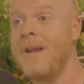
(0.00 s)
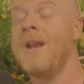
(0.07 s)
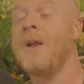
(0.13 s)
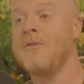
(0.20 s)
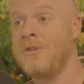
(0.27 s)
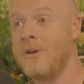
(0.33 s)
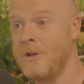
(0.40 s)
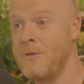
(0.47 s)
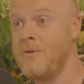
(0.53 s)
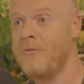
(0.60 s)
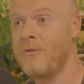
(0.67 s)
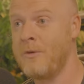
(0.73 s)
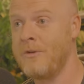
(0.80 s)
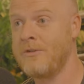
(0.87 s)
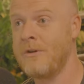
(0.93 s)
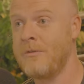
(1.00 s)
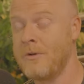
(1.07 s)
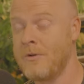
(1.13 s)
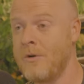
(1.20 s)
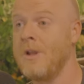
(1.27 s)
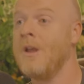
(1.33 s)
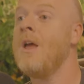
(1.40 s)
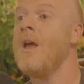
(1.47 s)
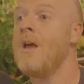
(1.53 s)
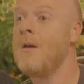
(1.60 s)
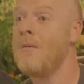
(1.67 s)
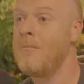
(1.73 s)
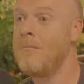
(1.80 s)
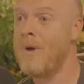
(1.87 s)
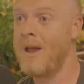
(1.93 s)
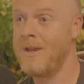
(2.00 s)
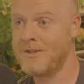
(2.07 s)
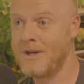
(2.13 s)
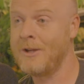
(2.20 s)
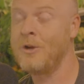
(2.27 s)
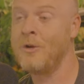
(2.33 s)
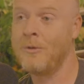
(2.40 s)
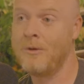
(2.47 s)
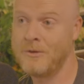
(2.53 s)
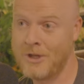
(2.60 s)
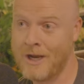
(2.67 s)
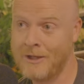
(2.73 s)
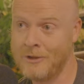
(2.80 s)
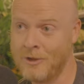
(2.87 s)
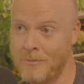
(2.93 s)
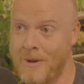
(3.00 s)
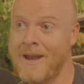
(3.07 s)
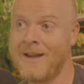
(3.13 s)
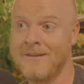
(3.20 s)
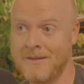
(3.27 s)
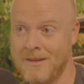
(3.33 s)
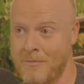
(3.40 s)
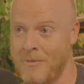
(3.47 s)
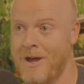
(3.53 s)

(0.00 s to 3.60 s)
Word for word: and I was telling you before we started recording, my childhood childhood bike is in the